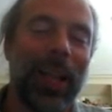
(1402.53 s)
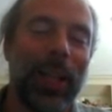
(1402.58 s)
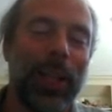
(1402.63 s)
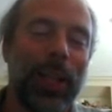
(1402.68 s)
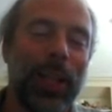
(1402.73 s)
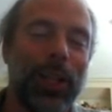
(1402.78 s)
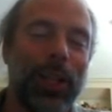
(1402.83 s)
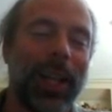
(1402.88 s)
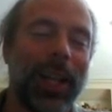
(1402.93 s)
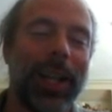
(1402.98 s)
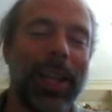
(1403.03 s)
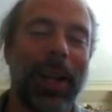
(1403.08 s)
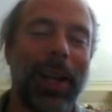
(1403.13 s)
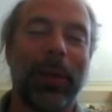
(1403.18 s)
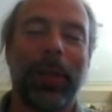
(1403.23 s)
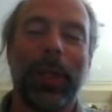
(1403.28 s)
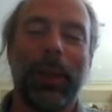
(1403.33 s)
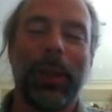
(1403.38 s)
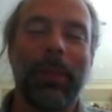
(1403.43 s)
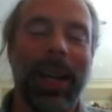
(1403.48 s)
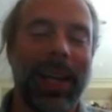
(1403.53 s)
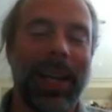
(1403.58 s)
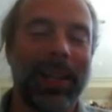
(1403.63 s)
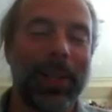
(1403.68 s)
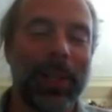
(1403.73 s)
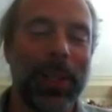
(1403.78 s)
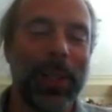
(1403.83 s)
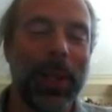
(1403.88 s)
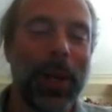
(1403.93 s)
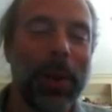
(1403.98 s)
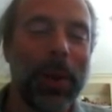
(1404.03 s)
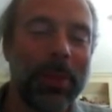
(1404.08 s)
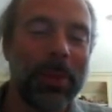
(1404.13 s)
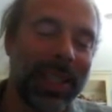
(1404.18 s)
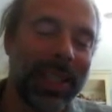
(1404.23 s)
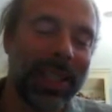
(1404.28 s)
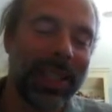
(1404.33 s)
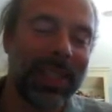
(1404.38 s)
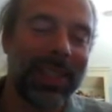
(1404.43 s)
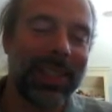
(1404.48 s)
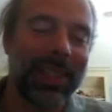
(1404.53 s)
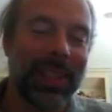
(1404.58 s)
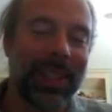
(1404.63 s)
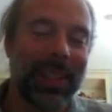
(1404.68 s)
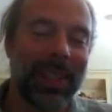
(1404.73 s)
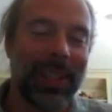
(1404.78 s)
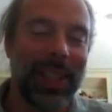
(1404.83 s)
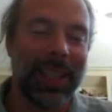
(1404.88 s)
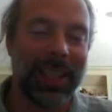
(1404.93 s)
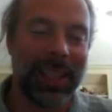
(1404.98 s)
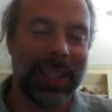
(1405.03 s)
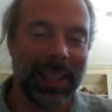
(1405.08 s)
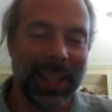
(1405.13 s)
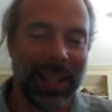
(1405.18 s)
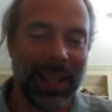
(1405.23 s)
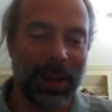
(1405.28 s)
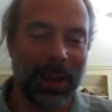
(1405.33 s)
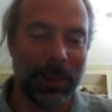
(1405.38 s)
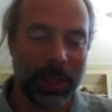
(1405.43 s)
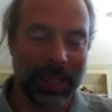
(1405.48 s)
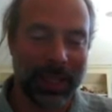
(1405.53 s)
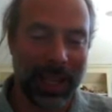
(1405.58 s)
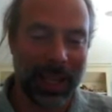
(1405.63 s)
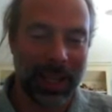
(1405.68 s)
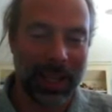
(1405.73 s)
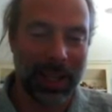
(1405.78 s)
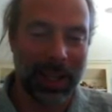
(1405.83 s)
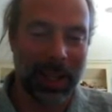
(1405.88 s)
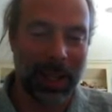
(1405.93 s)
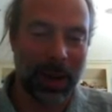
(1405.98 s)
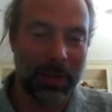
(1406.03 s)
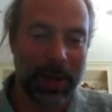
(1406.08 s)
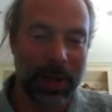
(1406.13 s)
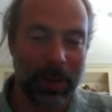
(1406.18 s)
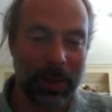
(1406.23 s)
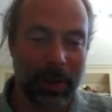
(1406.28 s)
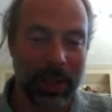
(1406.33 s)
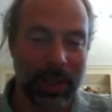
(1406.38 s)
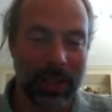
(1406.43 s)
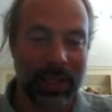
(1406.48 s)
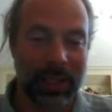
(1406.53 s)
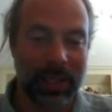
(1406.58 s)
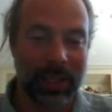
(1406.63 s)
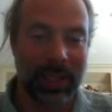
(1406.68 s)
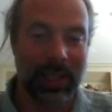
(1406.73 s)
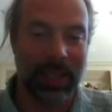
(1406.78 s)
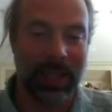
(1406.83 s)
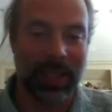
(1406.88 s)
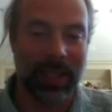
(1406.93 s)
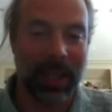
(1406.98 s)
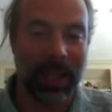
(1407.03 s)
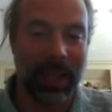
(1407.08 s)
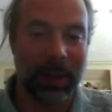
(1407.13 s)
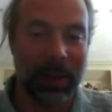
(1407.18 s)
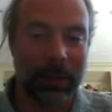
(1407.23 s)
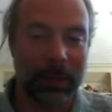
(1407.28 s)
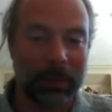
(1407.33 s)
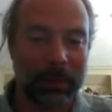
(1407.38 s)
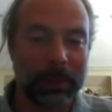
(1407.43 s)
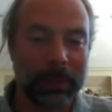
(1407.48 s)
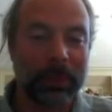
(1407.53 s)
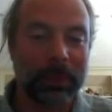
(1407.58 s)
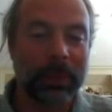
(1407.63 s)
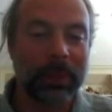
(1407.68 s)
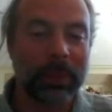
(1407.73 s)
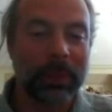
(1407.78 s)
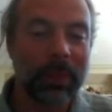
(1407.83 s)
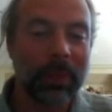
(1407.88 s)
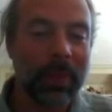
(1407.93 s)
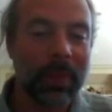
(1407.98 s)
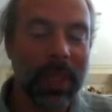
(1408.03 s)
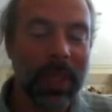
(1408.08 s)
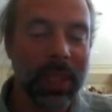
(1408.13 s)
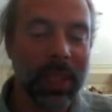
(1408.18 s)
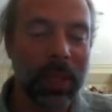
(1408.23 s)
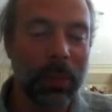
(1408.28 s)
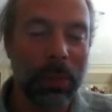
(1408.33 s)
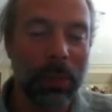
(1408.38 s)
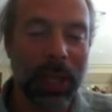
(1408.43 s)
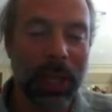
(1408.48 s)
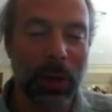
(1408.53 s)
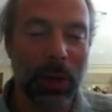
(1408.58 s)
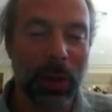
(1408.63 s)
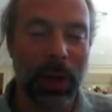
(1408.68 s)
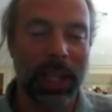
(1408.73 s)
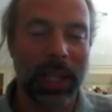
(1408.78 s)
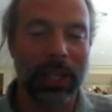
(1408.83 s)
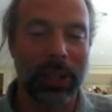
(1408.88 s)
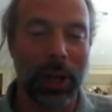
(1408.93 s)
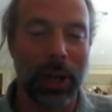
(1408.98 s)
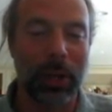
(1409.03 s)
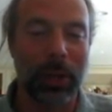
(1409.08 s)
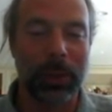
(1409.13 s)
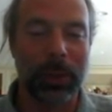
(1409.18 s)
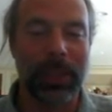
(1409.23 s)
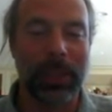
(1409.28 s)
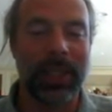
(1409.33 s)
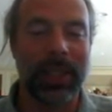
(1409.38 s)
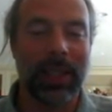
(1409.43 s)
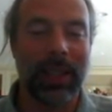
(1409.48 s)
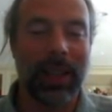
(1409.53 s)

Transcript: None of that really matters, though, because unlike with telecom networks, the Bitcoin nodes